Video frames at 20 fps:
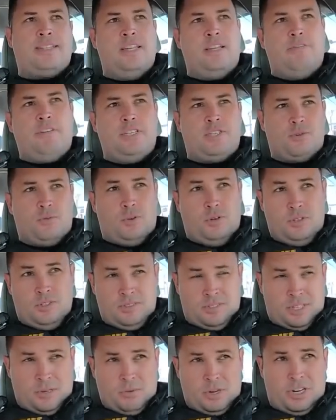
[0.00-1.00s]
This
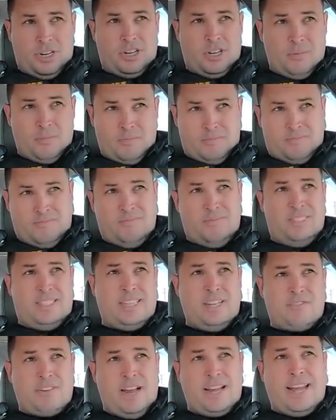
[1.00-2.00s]
individual that we're going to go
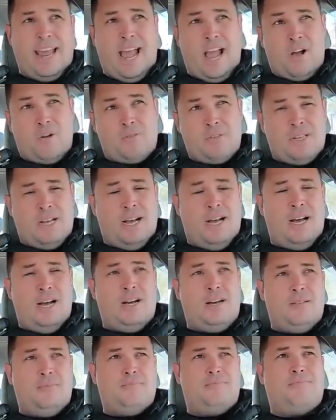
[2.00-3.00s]
see right now,
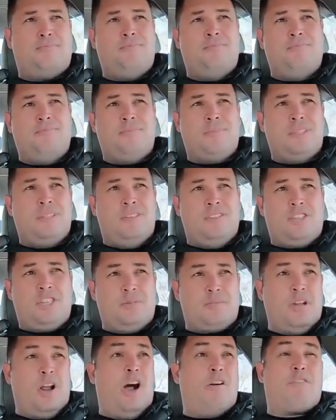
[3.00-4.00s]
um,
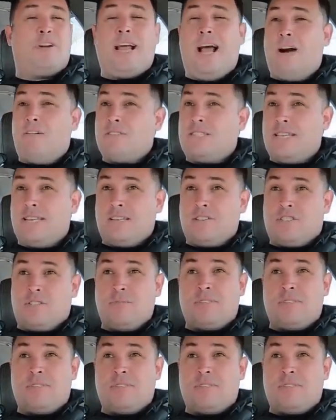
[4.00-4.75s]
she's been offered housing.